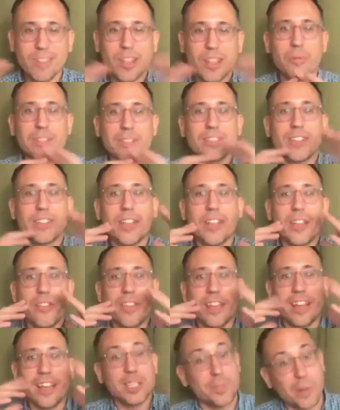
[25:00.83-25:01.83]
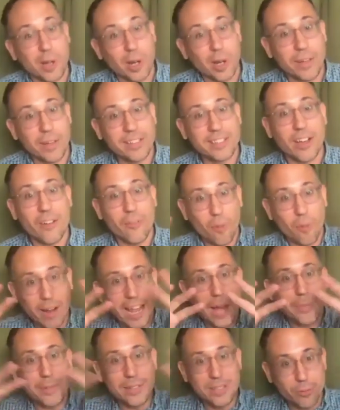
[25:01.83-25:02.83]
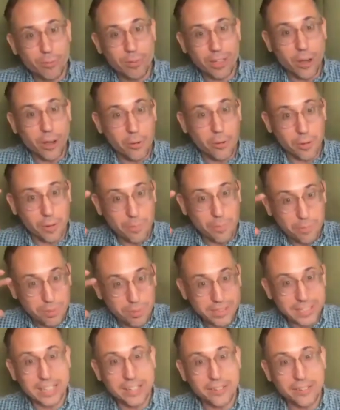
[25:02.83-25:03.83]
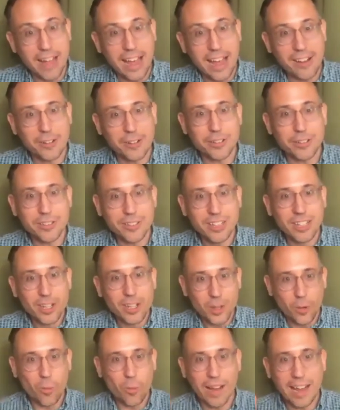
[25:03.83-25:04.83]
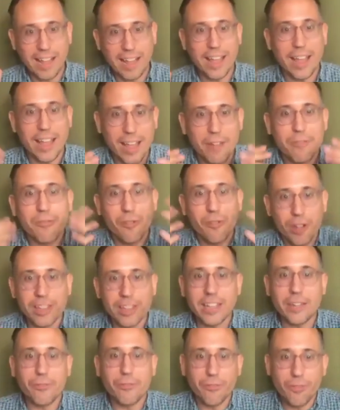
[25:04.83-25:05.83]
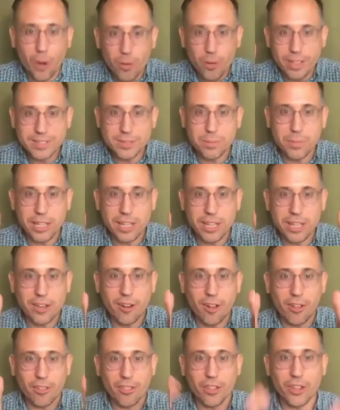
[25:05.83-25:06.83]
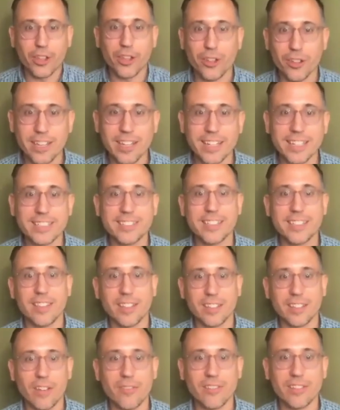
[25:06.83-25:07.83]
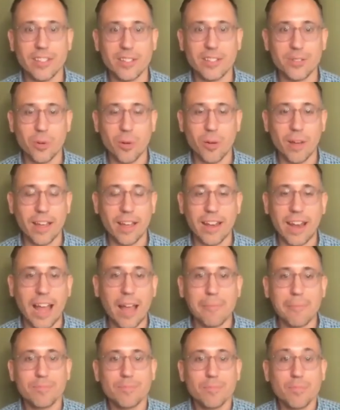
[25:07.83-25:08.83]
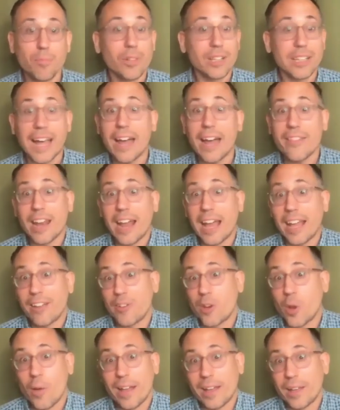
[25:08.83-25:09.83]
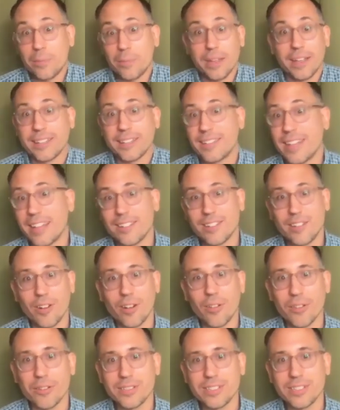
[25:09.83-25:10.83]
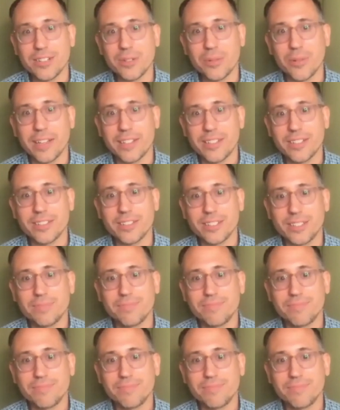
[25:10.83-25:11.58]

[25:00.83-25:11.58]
was the experiment of what happens if we go completely radical. It really focused me in on the goodness and the love and the joy. And I'm glad that I can know I can be content in all those situations.